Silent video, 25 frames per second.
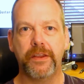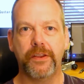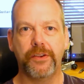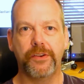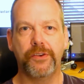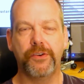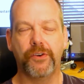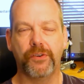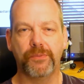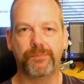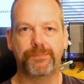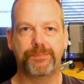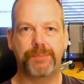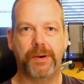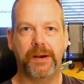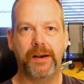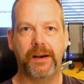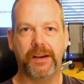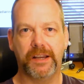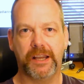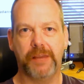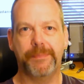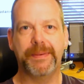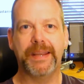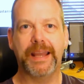not
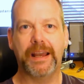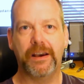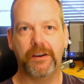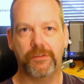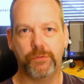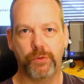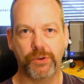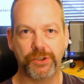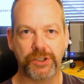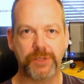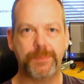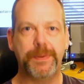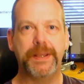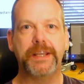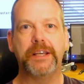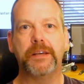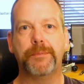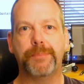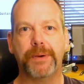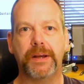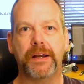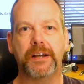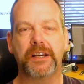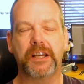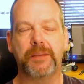part coming out of one speaker,
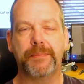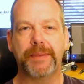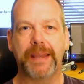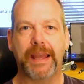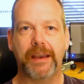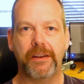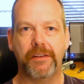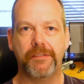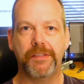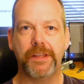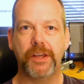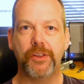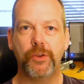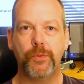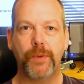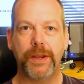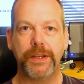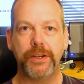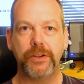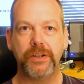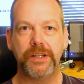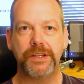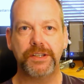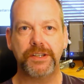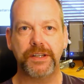part coming out of the other when
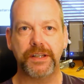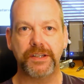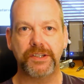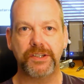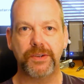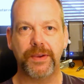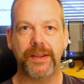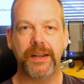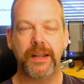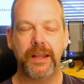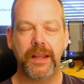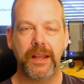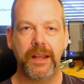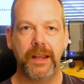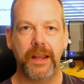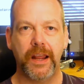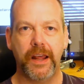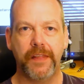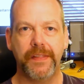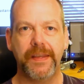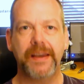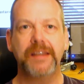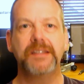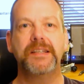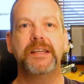you're listening to it.
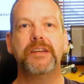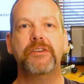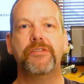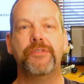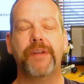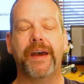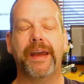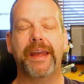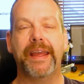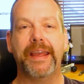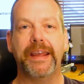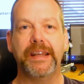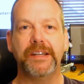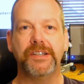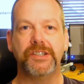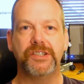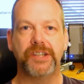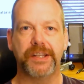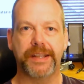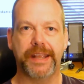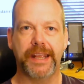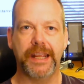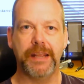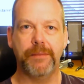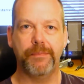And the idea of that is
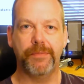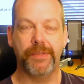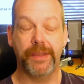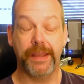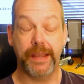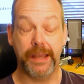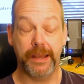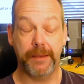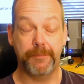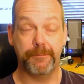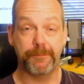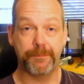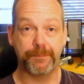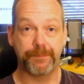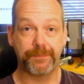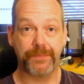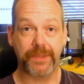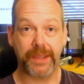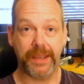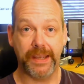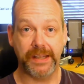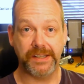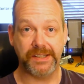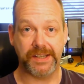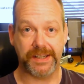to keep the
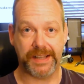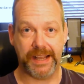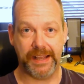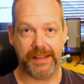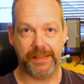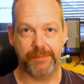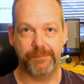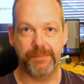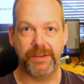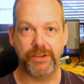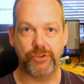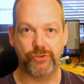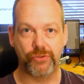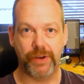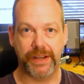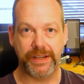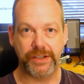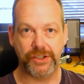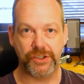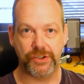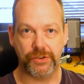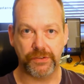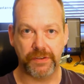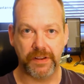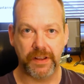
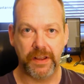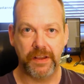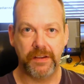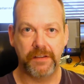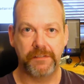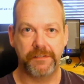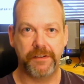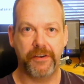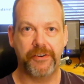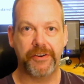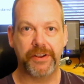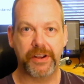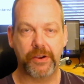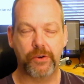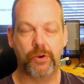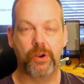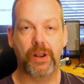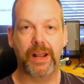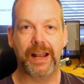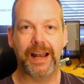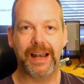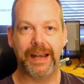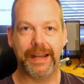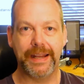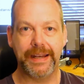mid-range sort of very
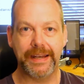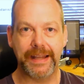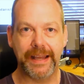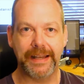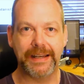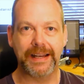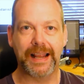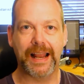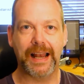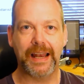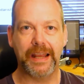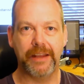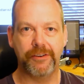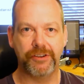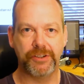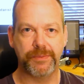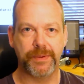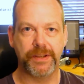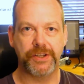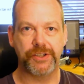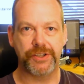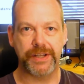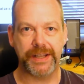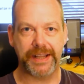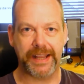clean and clear as
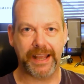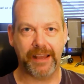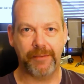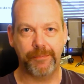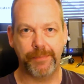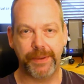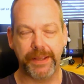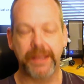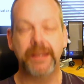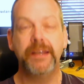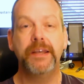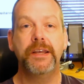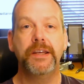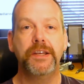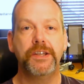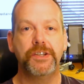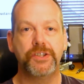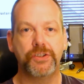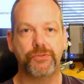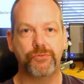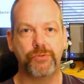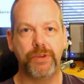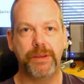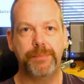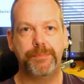much as it can be.
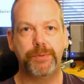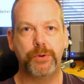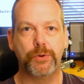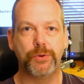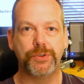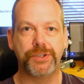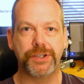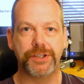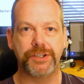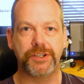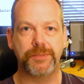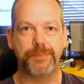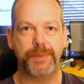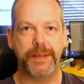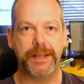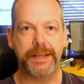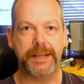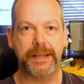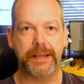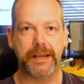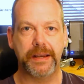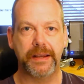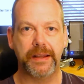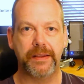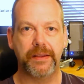It's a rear-ported
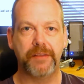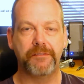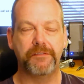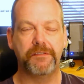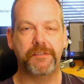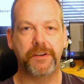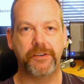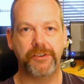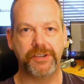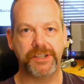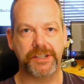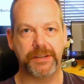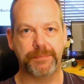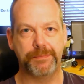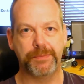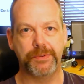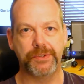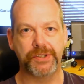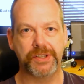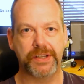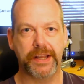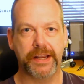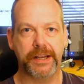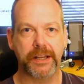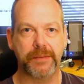speaker, very simple
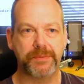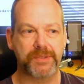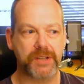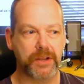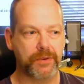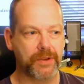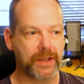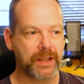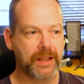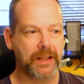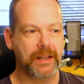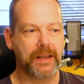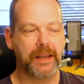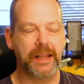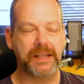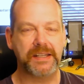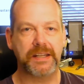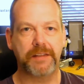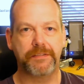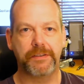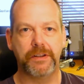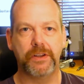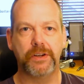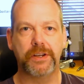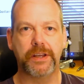setup. So let's
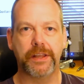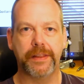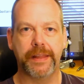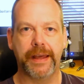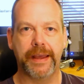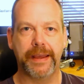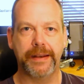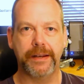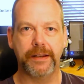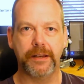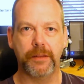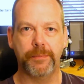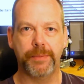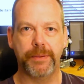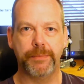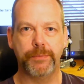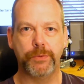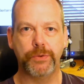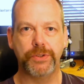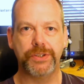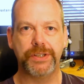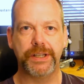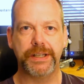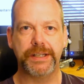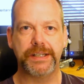have a look at that in a little bit
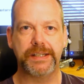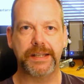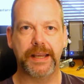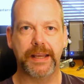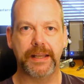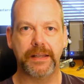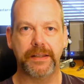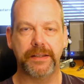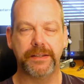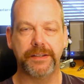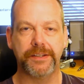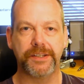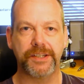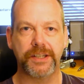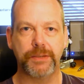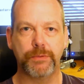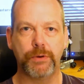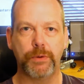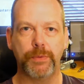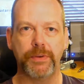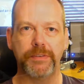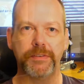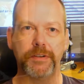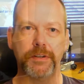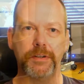more detail and see
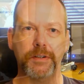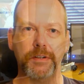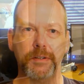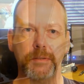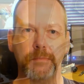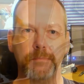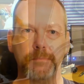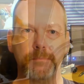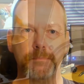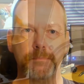what we've got.